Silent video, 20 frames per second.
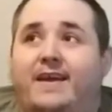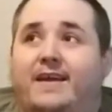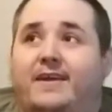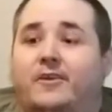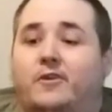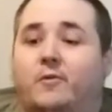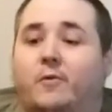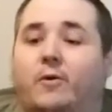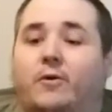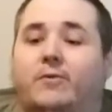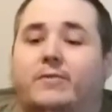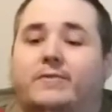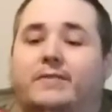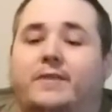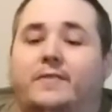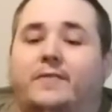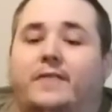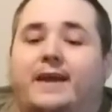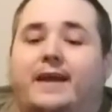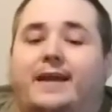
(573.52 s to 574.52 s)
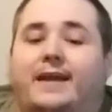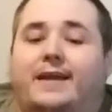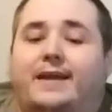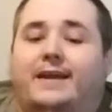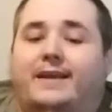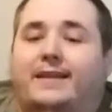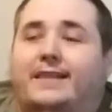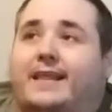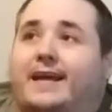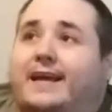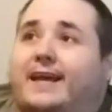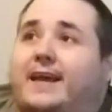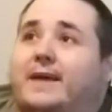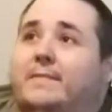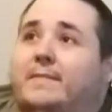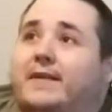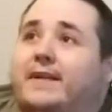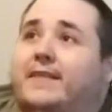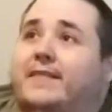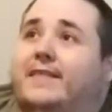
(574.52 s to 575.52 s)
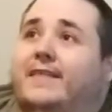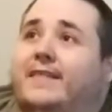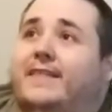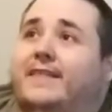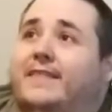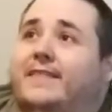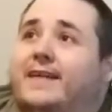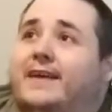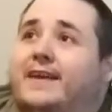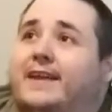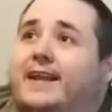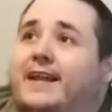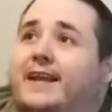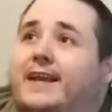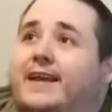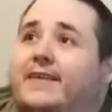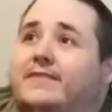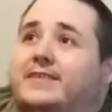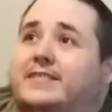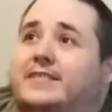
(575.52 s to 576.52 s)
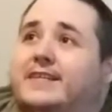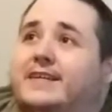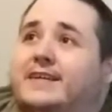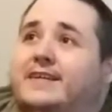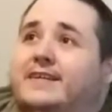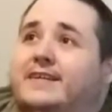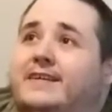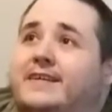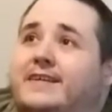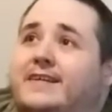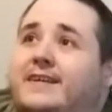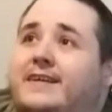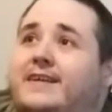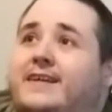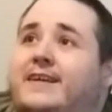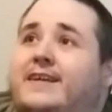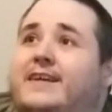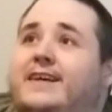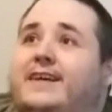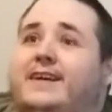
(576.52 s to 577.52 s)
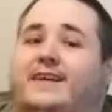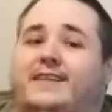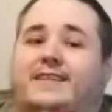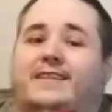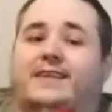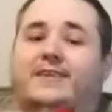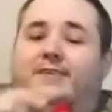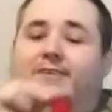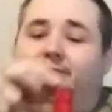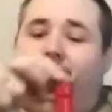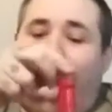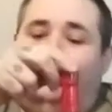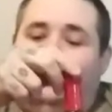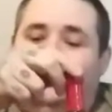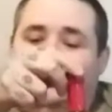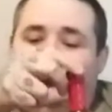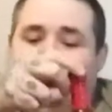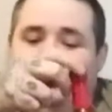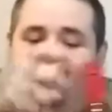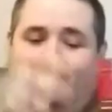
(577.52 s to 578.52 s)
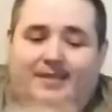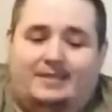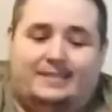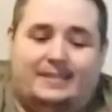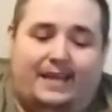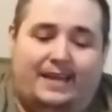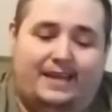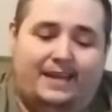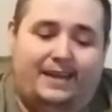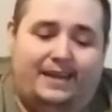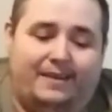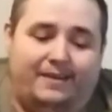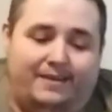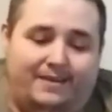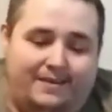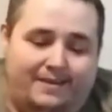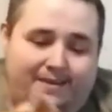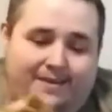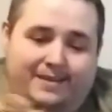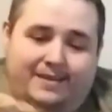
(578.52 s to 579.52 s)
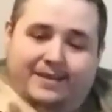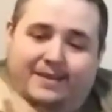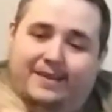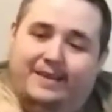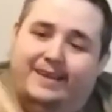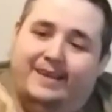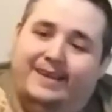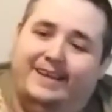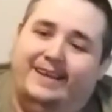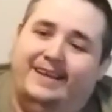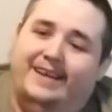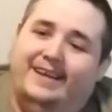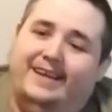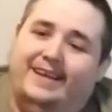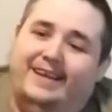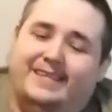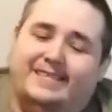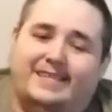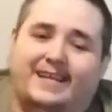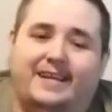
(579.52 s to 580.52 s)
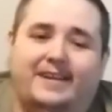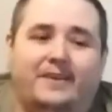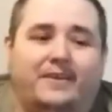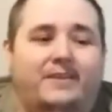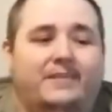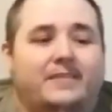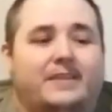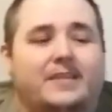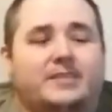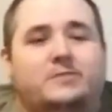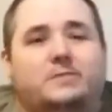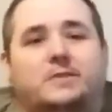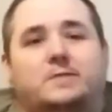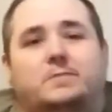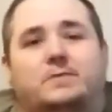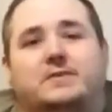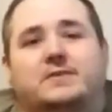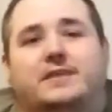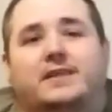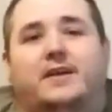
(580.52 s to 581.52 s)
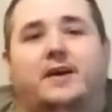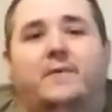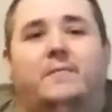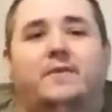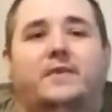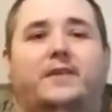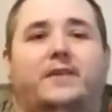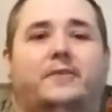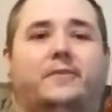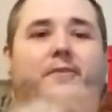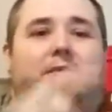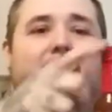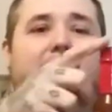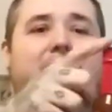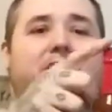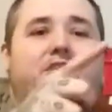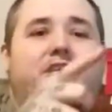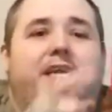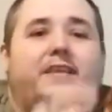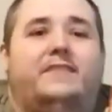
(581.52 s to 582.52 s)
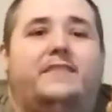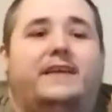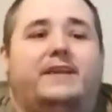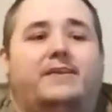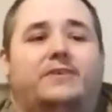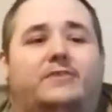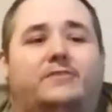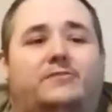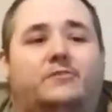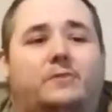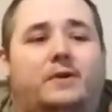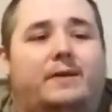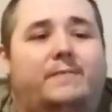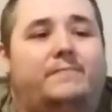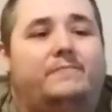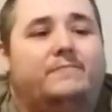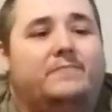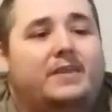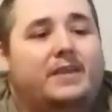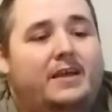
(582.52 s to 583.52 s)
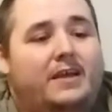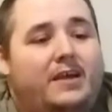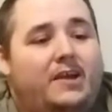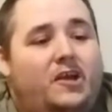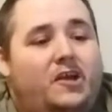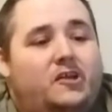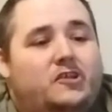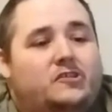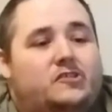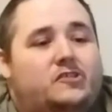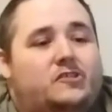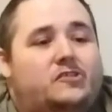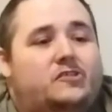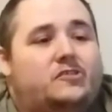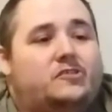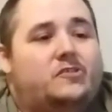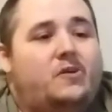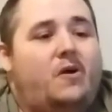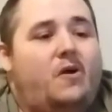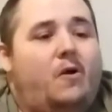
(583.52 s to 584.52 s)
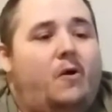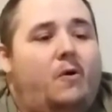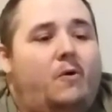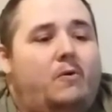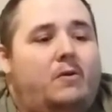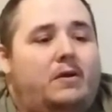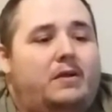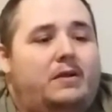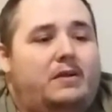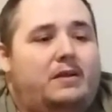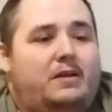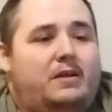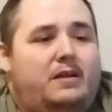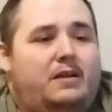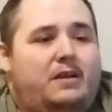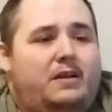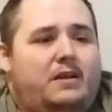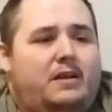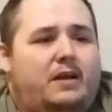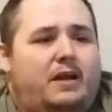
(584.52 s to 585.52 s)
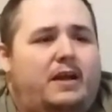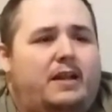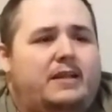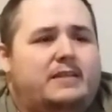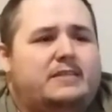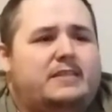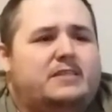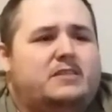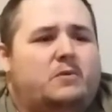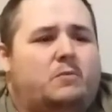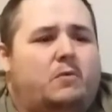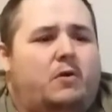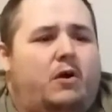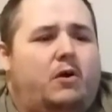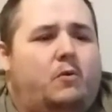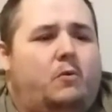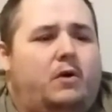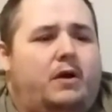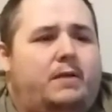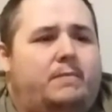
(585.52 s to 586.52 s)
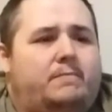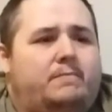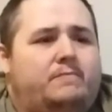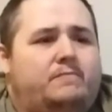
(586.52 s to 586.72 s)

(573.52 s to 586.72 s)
You ordered the thing that came on the thing and they didn't give it to you. The little, it's not in Where here. Where is it? It's not in here. This was supposed to come with a little keychain thing hooked to it. So, and this is the wrong one.